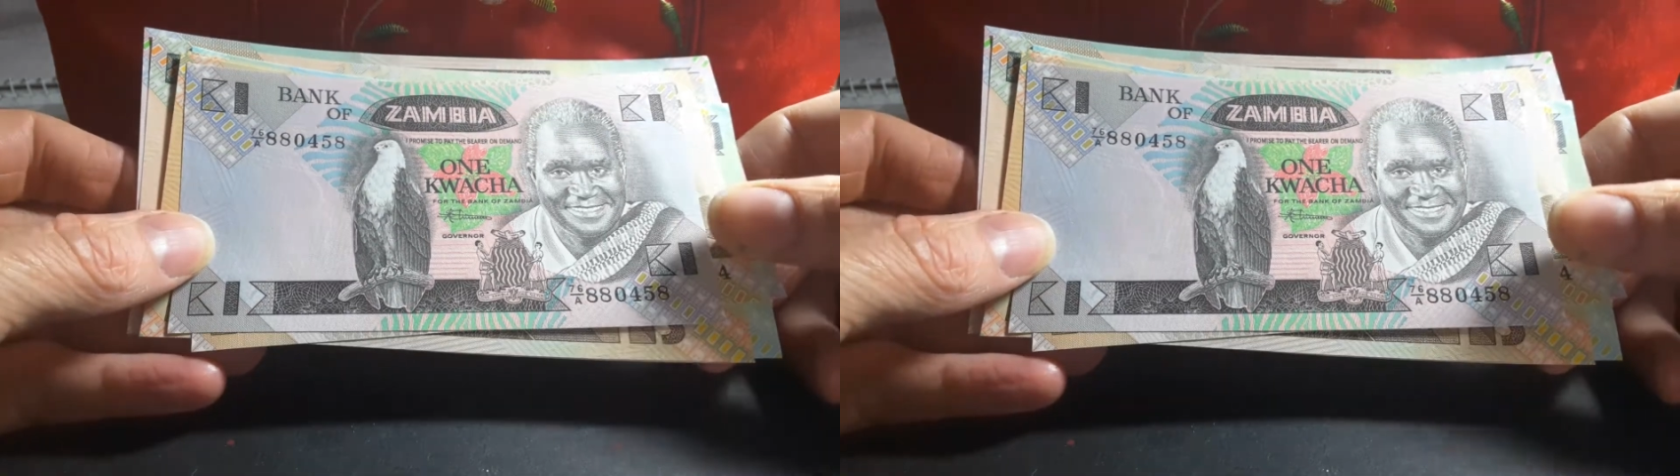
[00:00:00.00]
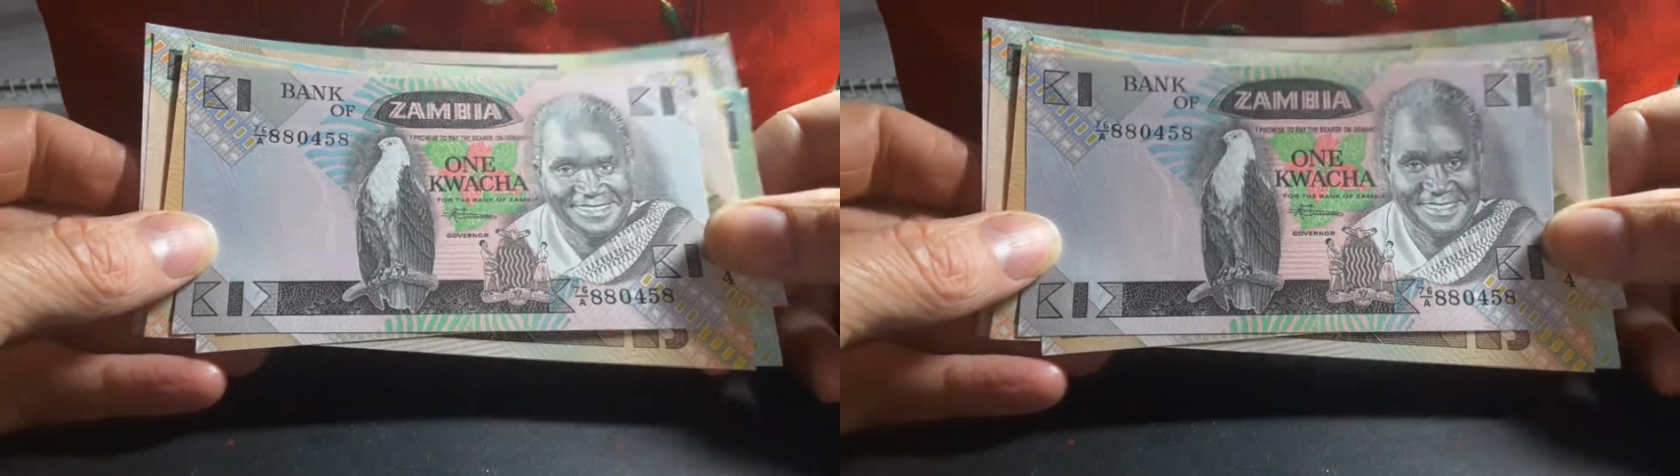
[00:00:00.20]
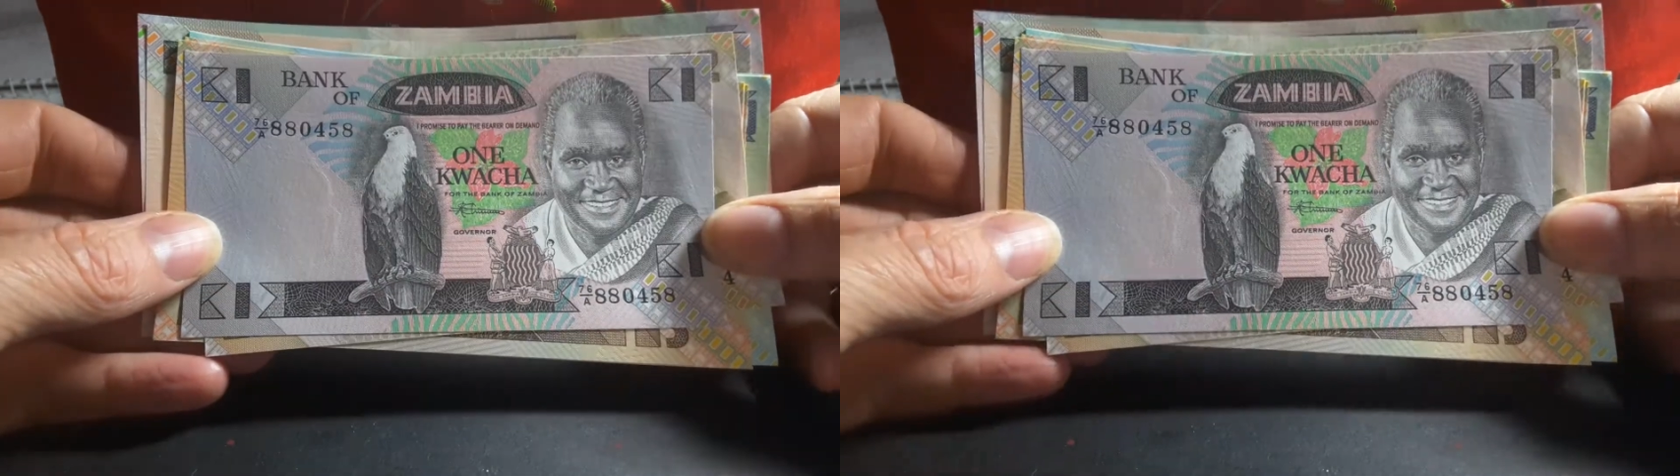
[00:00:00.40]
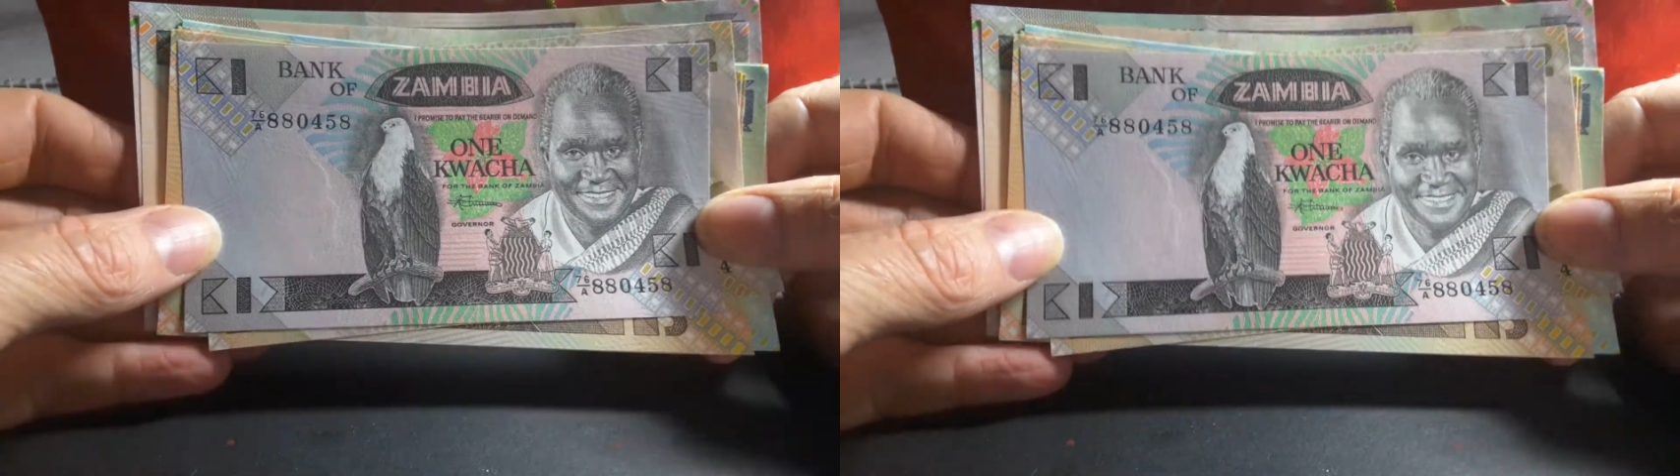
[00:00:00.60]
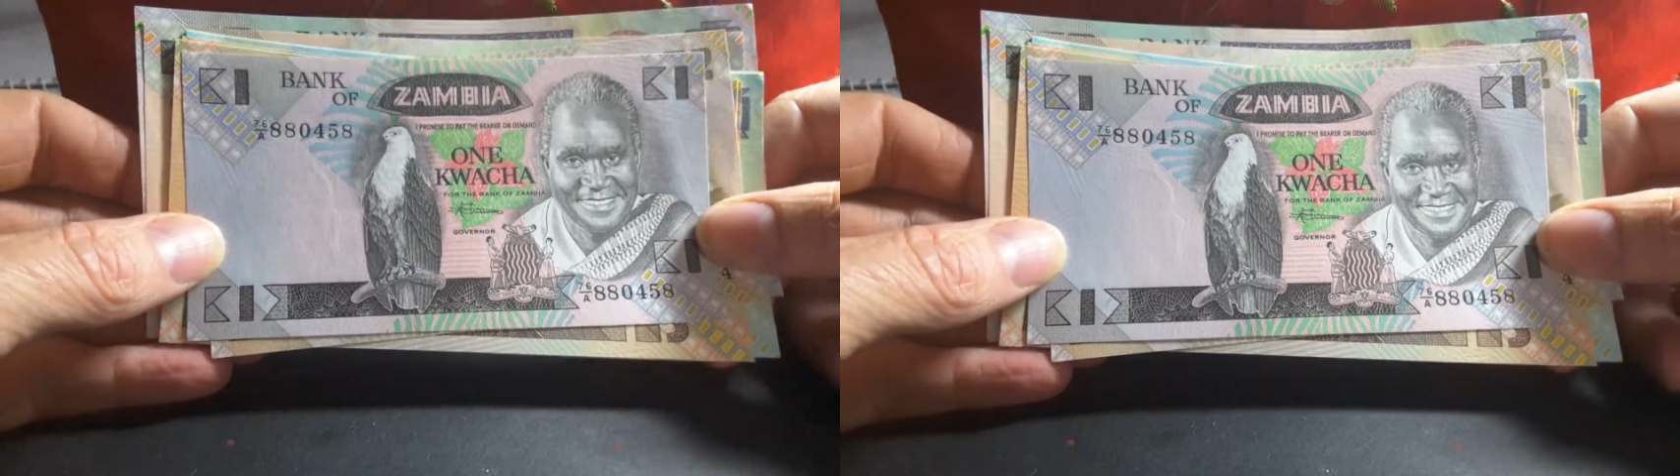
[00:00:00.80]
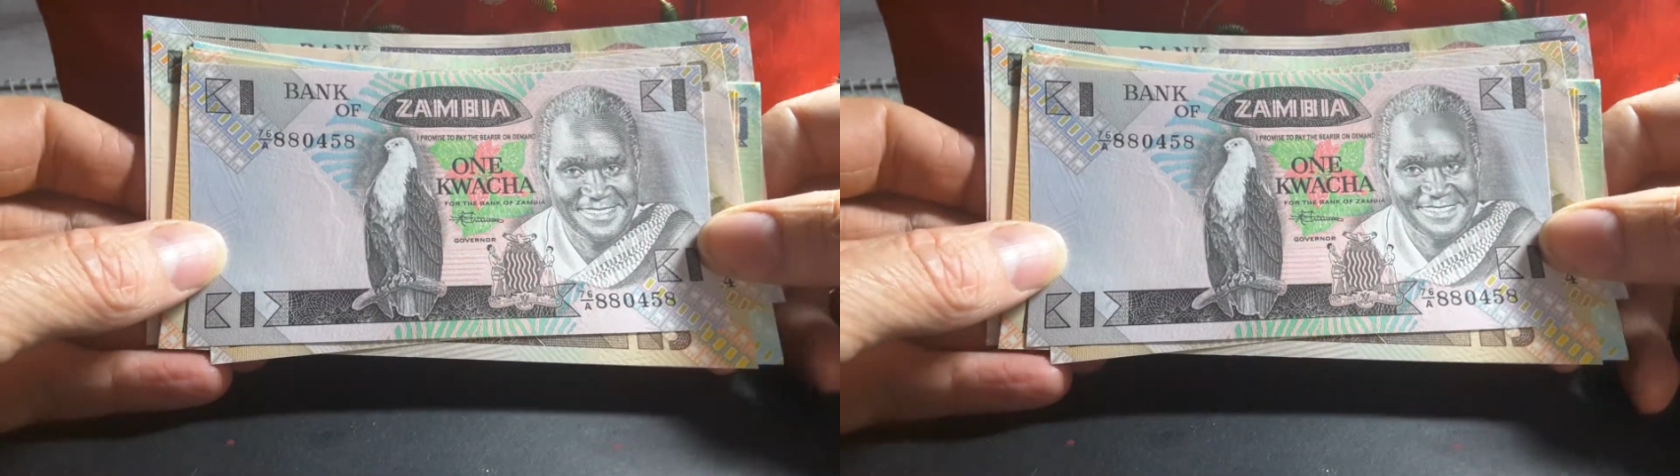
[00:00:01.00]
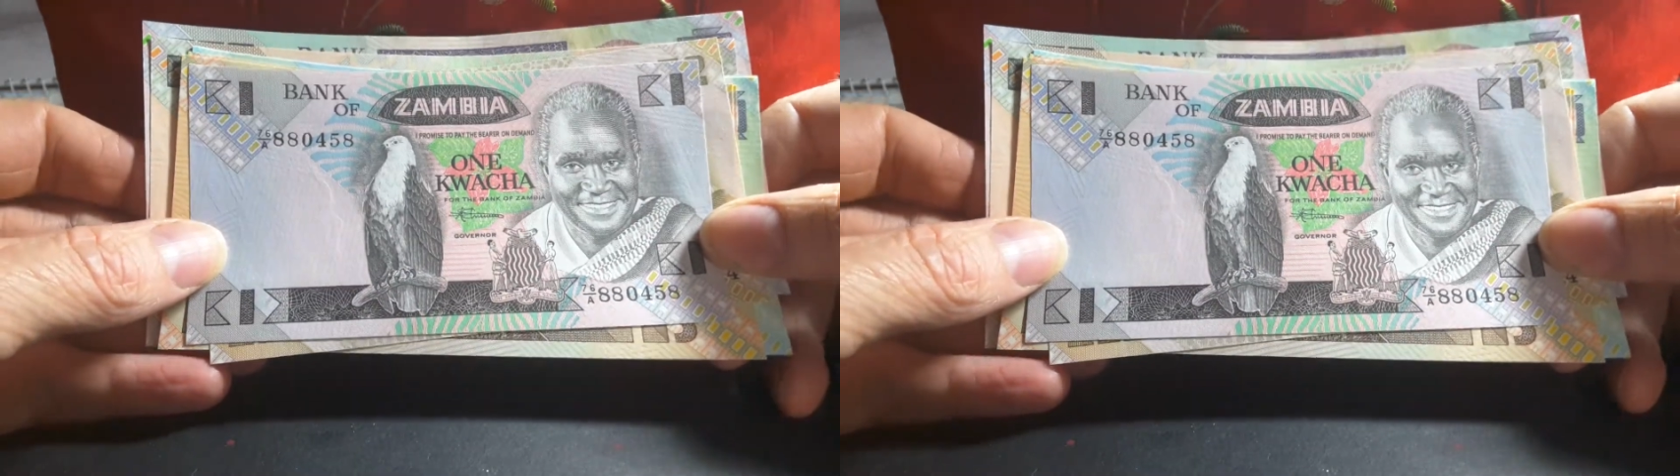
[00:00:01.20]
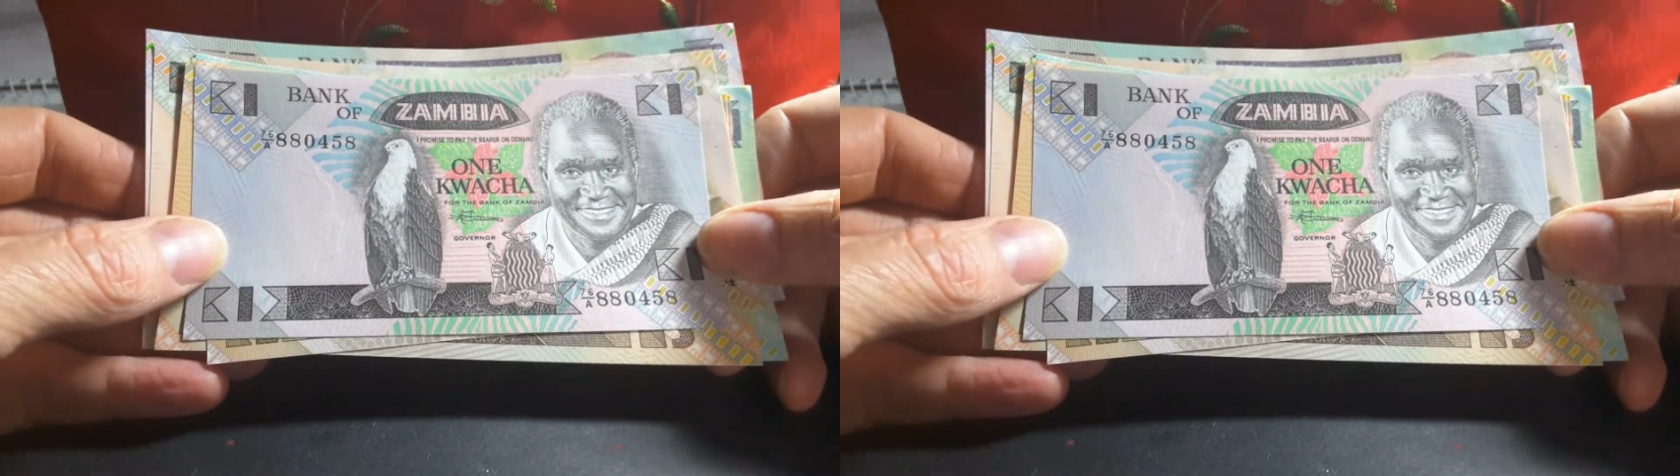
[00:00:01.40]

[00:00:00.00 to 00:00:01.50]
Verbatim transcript: Now the issue I have